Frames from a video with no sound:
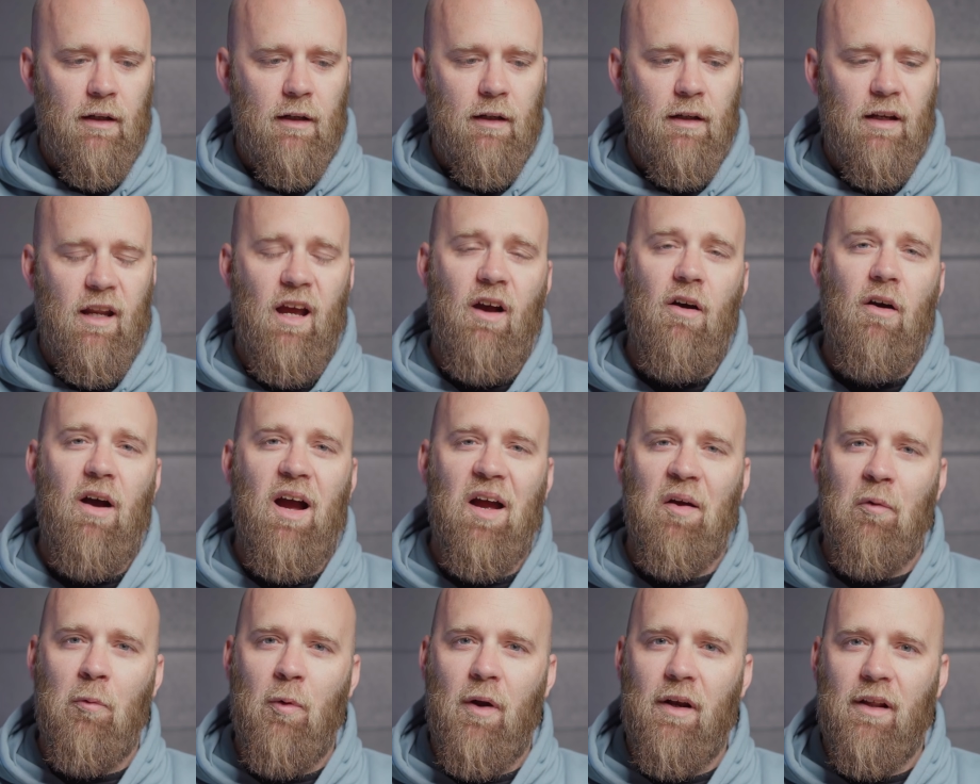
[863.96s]
Now,
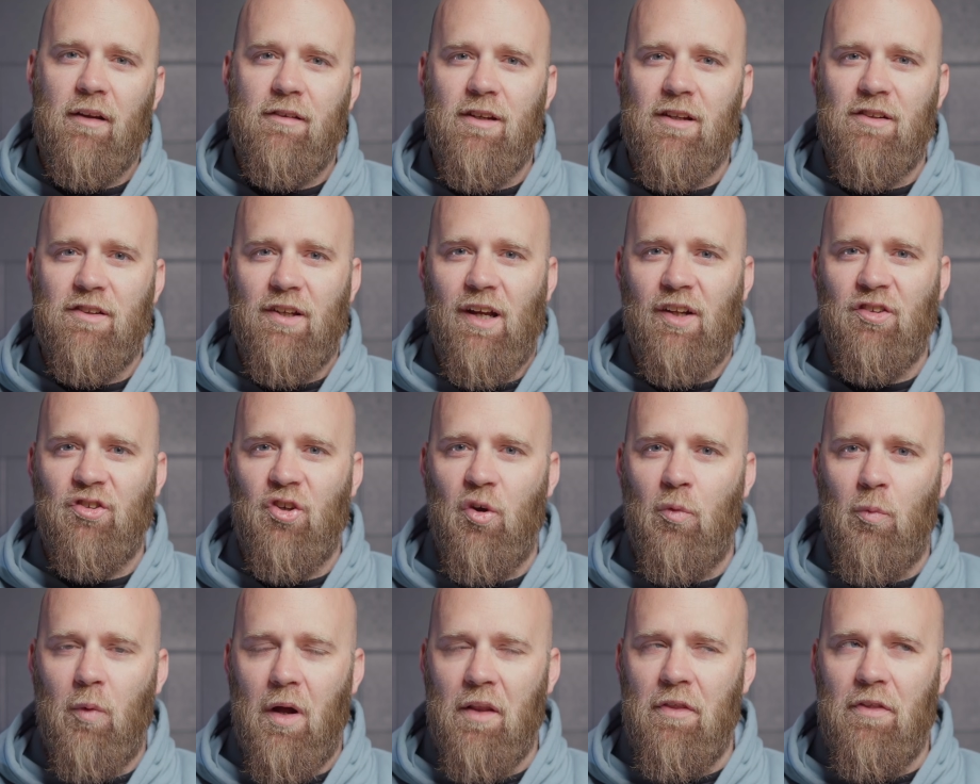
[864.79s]
I wanted to touch
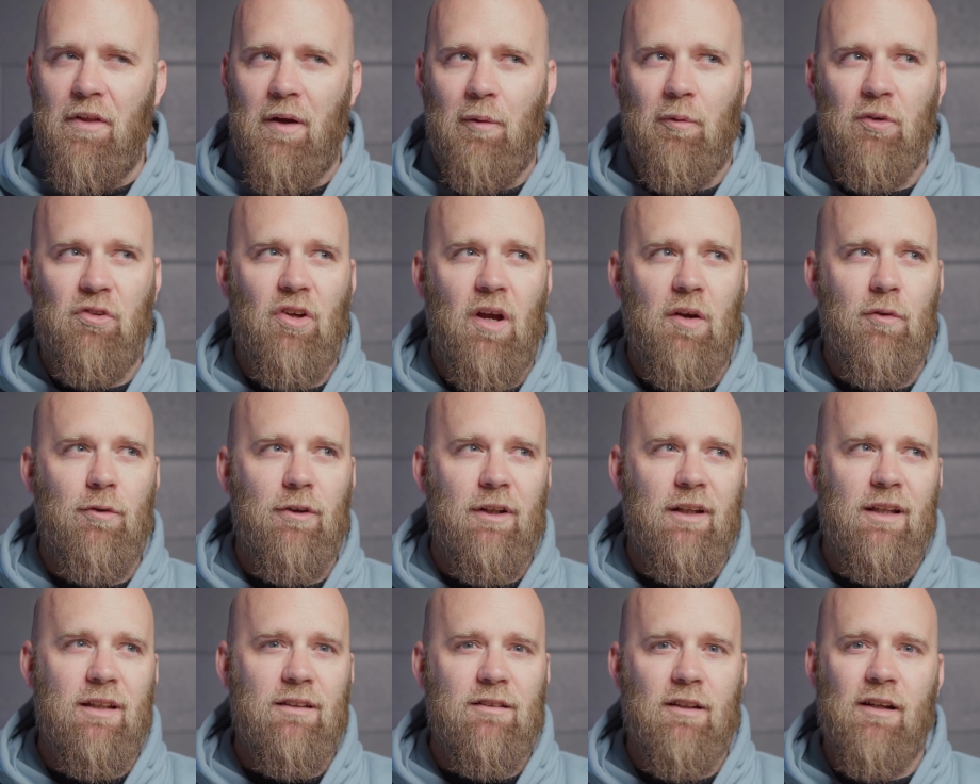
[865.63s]
on one thing which I
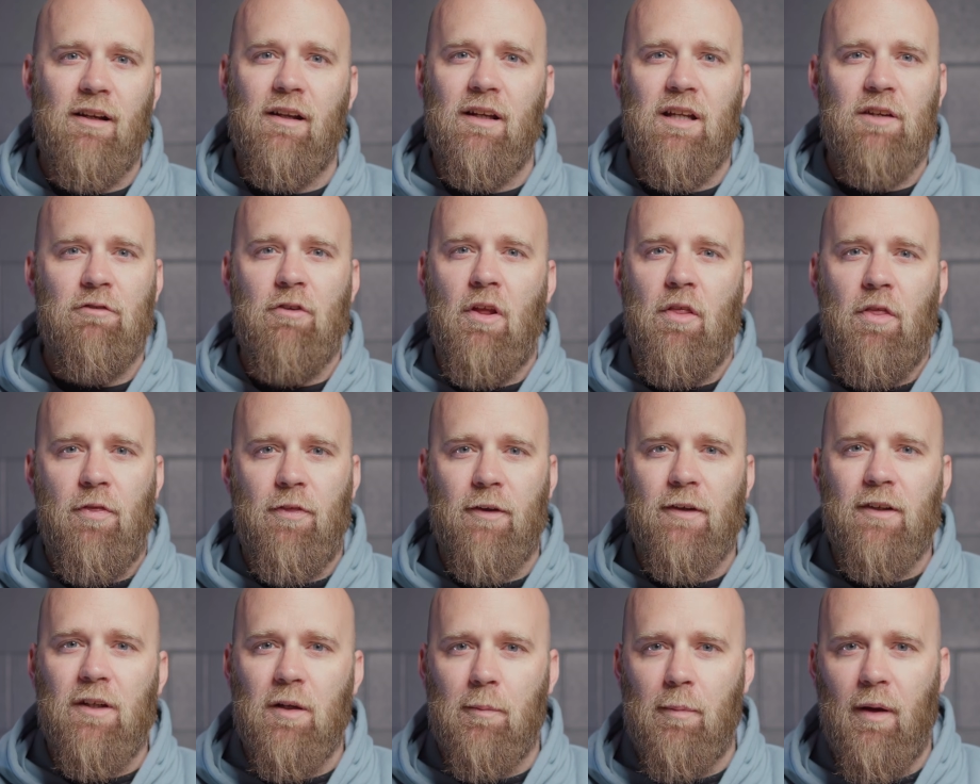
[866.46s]
really didn't even
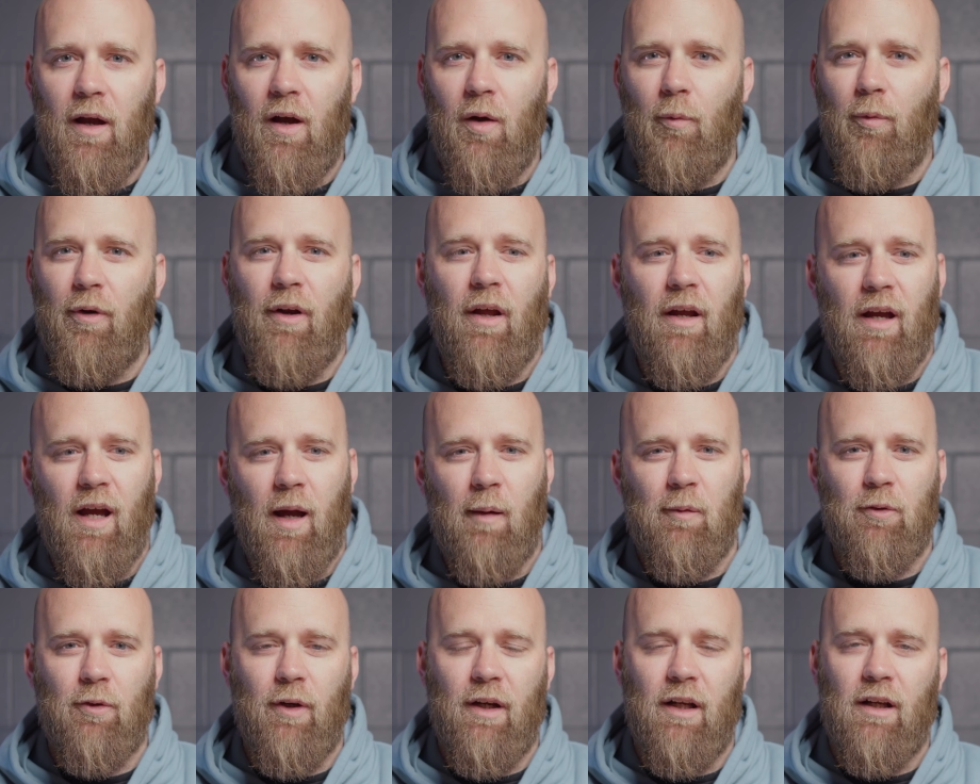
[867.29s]
think about when I
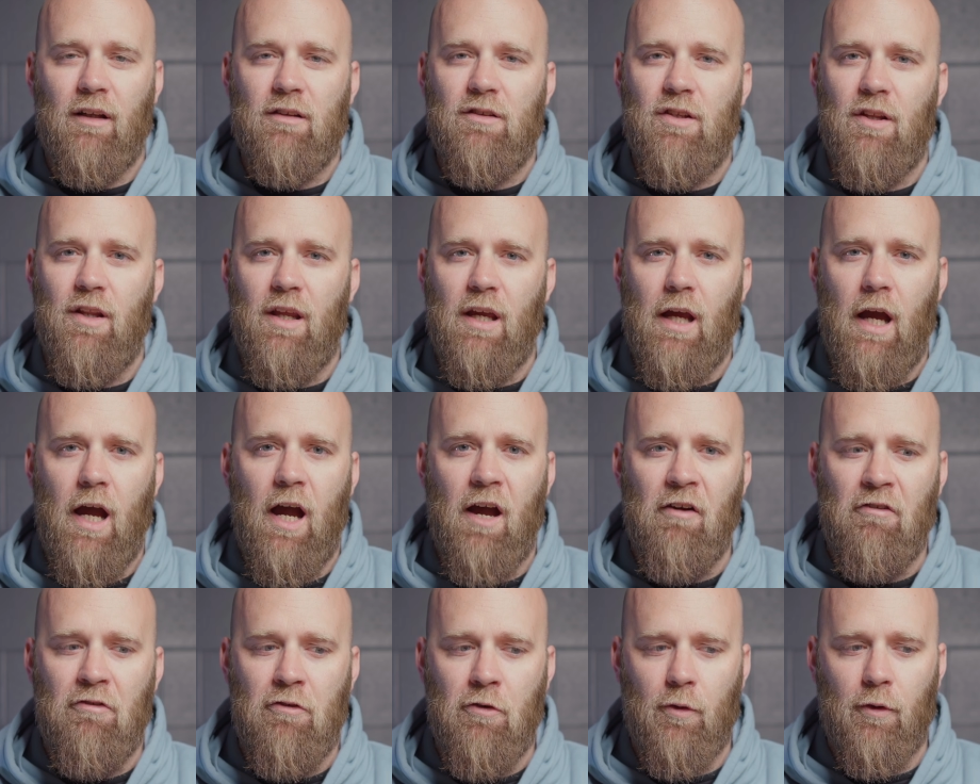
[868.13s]
upgraded to the
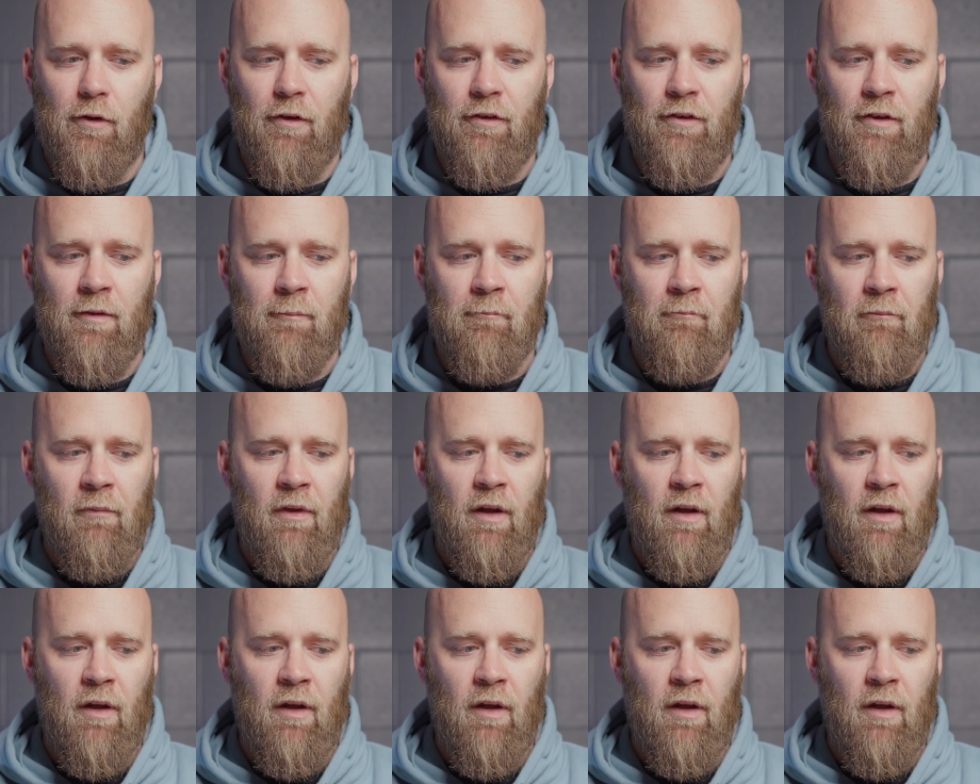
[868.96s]
R4s,